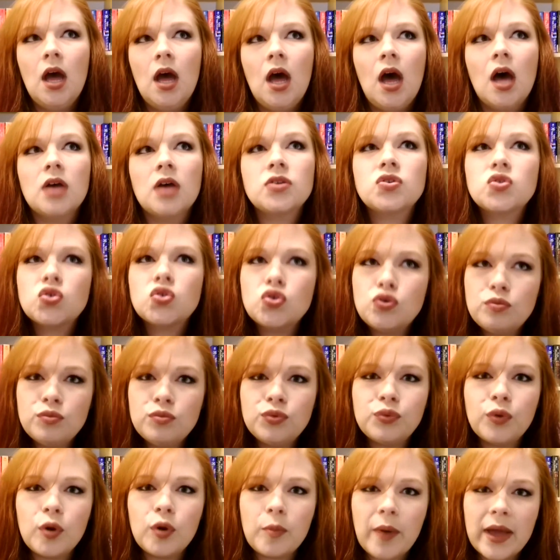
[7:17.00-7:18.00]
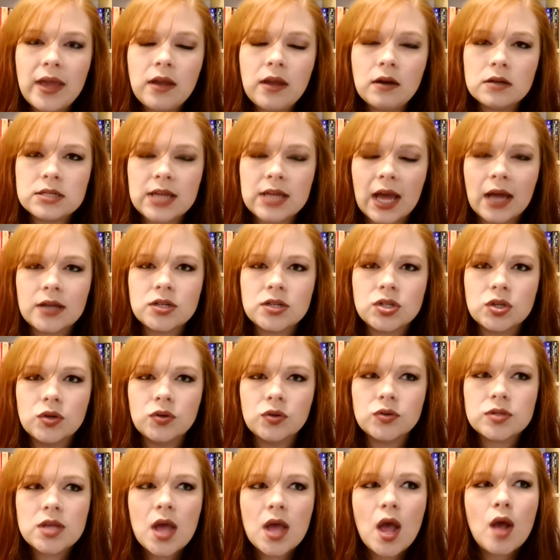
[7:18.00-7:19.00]
assumed were biker
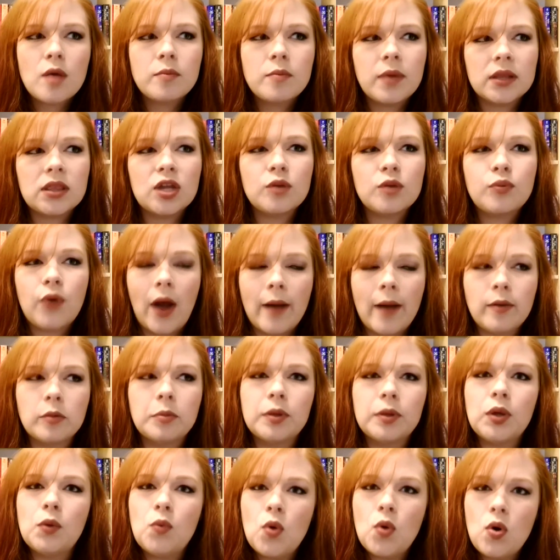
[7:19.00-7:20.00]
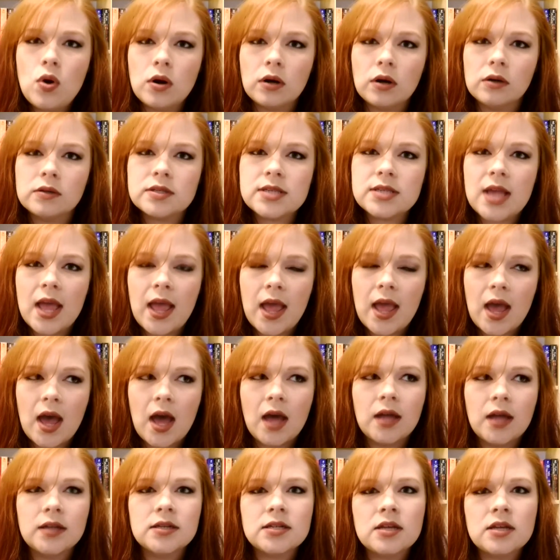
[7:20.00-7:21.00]
tattoos, but they're probably wards.
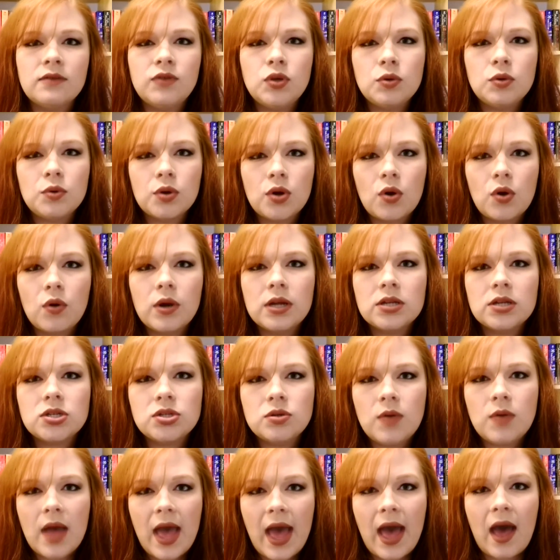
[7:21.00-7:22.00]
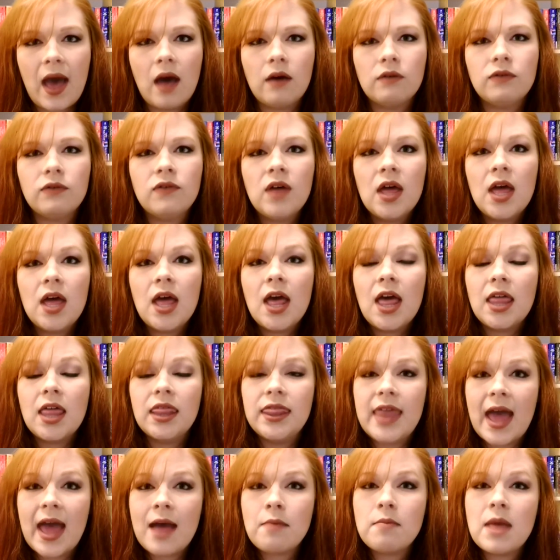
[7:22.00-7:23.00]
And if you were going to have
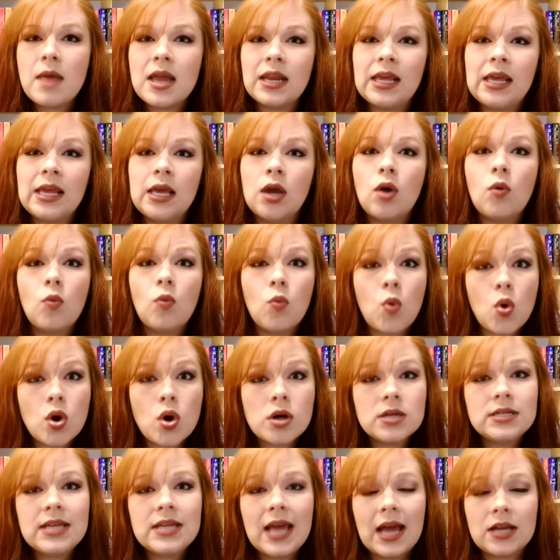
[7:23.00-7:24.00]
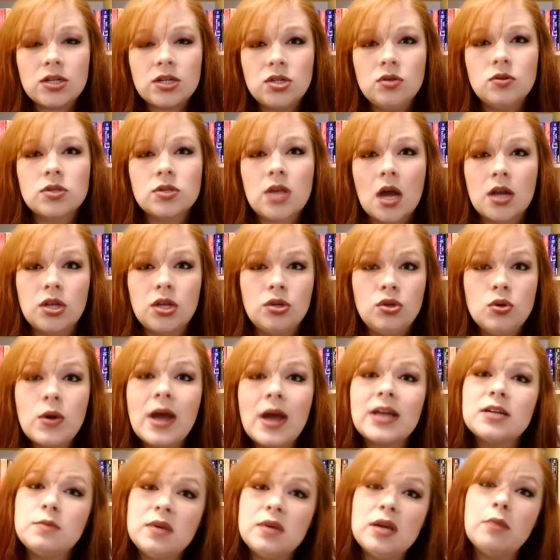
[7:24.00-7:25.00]
that many ward tattoos on you, you had
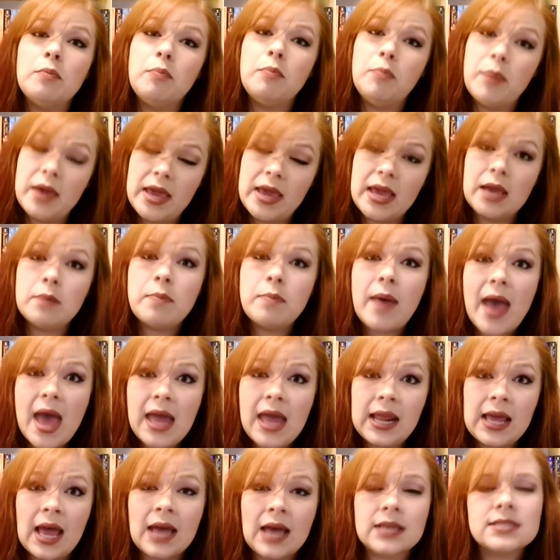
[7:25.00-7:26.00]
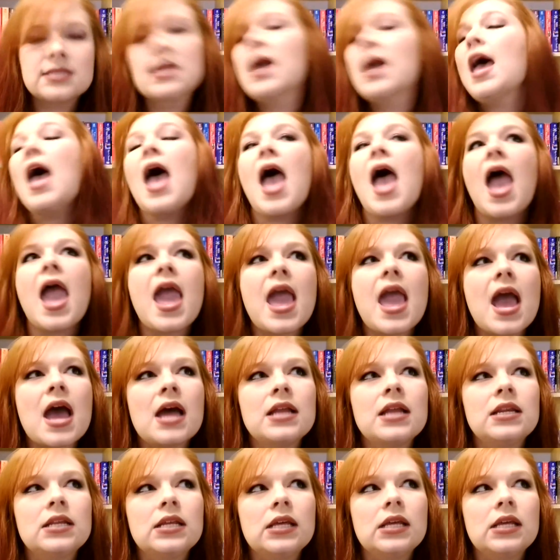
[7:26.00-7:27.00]
to be a big badass. And